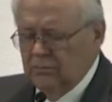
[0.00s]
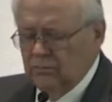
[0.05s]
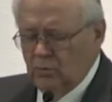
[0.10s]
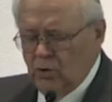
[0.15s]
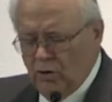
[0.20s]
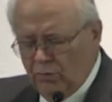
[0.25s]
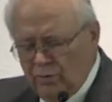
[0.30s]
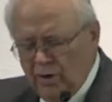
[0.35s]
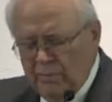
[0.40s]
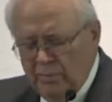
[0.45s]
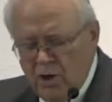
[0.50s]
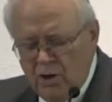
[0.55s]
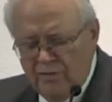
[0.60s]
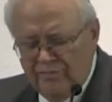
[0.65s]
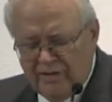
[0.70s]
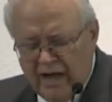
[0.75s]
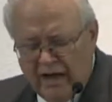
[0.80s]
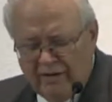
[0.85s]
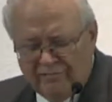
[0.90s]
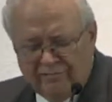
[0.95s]
We'll
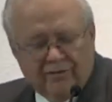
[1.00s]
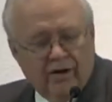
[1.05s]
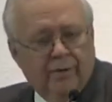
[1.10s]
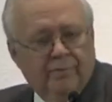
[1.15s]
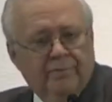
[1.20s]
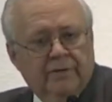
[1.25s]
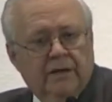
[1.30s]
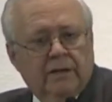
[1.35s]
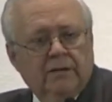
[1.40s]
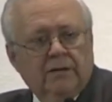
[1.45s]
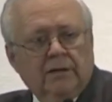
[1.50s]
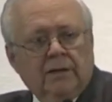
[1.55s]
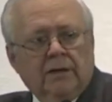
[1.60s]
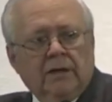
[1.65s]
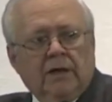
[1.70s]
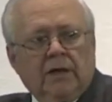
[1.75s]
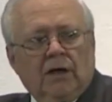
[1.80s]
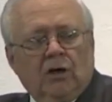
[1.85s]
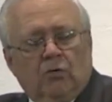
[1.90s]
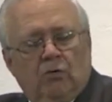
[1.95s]
remove that from them.
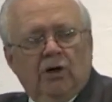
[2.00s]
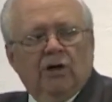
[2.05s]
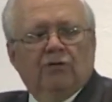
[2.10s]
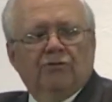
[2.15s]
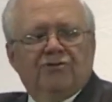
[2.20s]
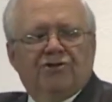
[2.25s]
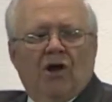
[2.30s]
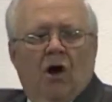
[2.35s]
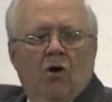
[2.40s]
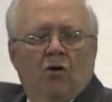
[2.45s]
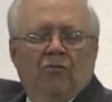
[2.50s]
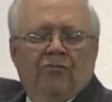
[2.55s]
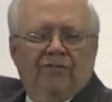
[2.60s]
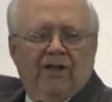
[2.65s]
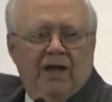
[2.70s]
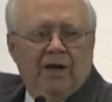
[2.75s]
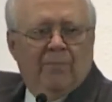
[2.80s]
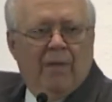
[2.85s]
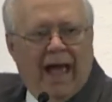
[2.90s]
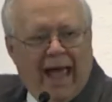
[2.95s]
We'll zone
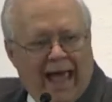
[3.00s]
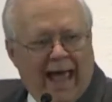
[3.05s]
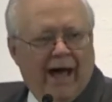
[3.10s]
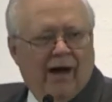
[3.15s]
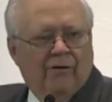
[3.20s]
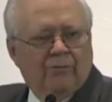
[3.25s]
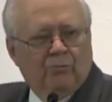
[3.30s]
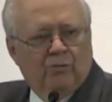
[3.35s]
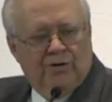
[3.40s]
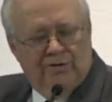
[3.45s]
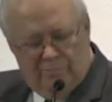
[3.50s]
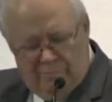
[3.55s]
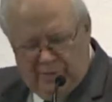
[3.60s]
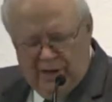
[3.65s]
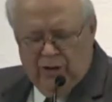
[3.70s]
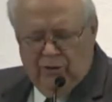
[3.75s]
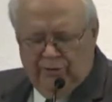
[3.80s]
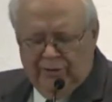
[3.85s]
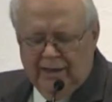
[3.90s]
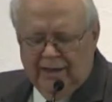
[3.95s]
them out with
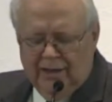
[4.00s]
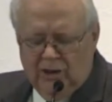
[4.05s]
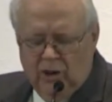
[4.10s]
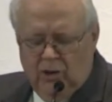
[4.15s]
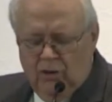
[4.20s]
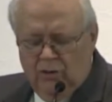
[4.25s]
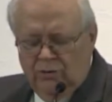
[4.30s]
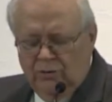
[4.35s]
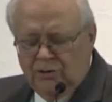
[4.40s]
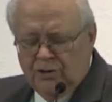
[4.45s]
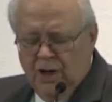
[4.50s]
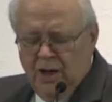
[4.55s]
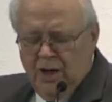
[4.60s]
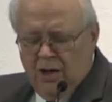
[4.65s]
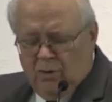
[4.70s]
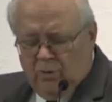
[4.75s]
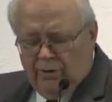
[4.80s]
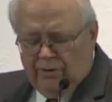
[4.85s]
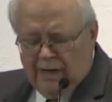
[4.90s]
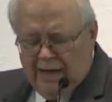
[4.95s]
building codes
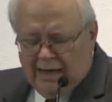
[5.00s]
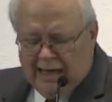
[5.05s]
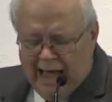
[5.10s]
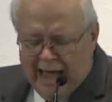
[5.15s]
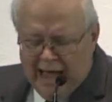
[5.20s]
where they